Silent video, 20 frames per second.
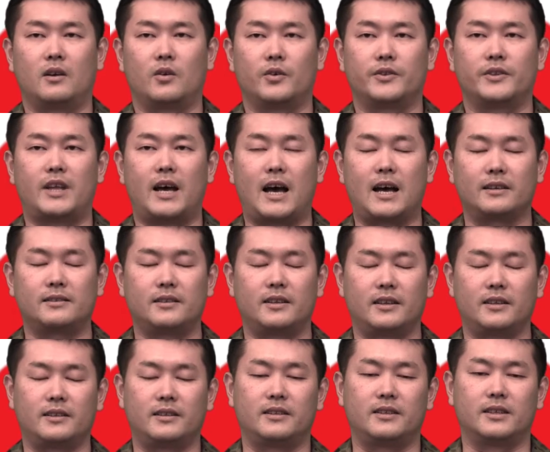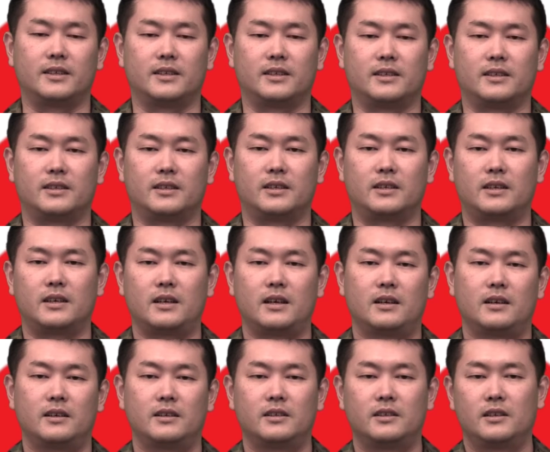conducted the
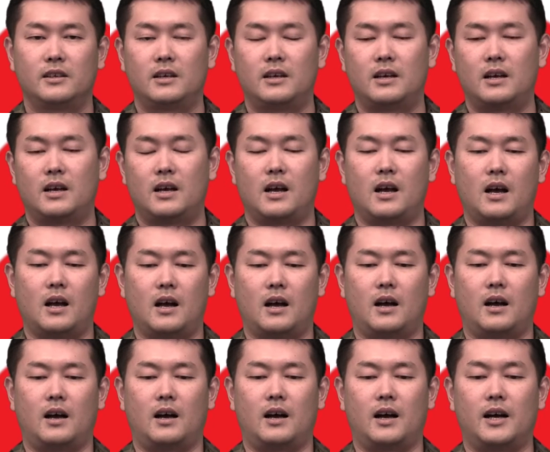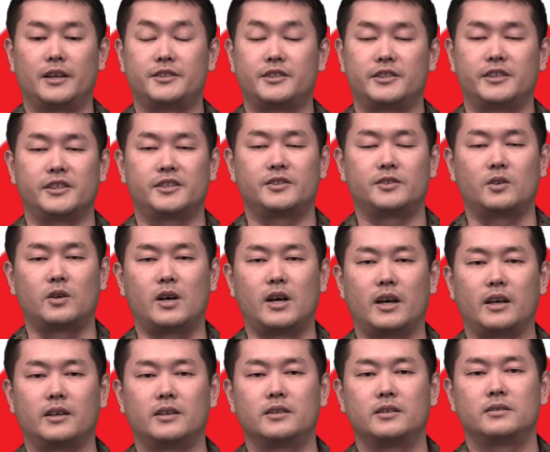uh, artillery
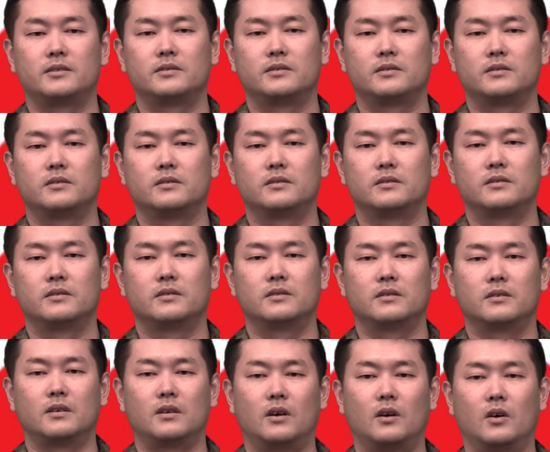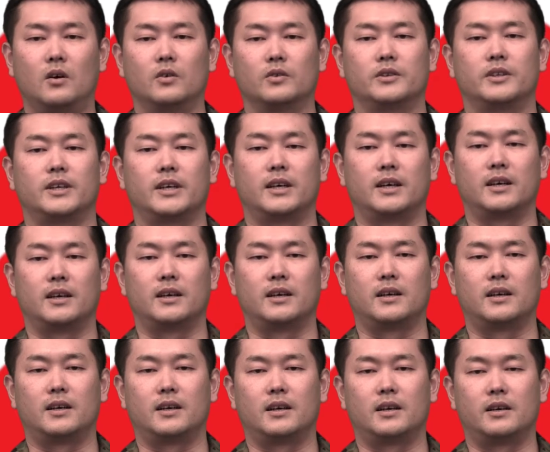strike on
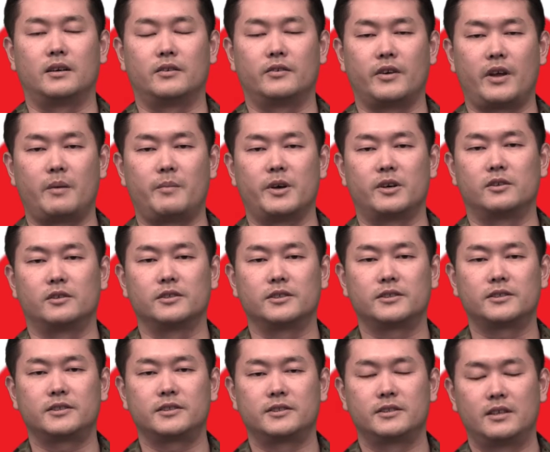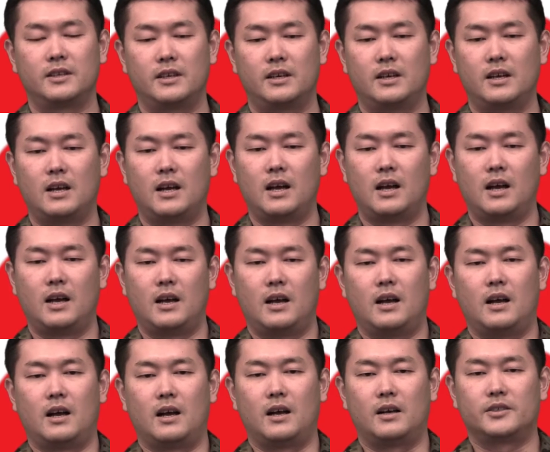the rebels
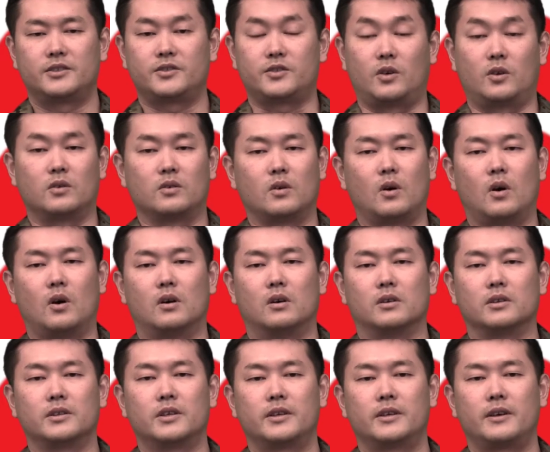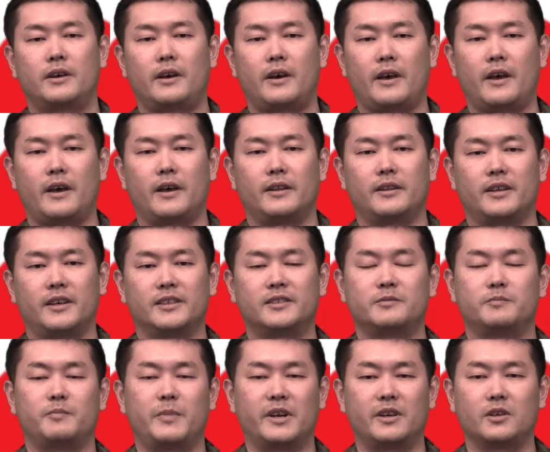stronghold and
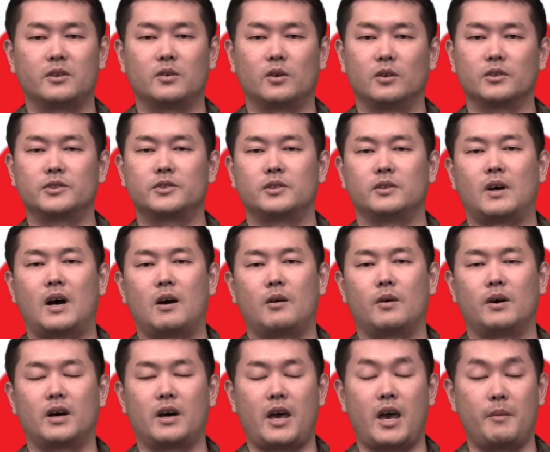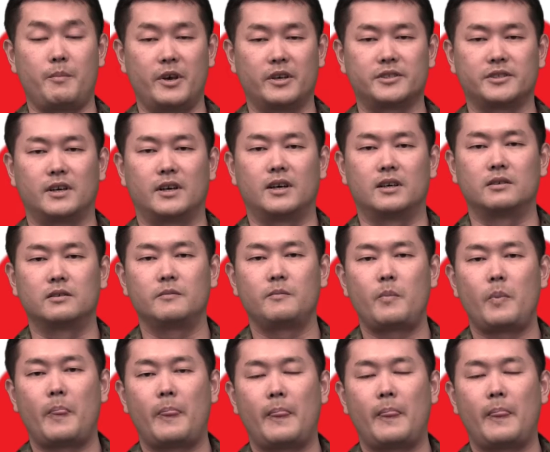it's very close to our MSO.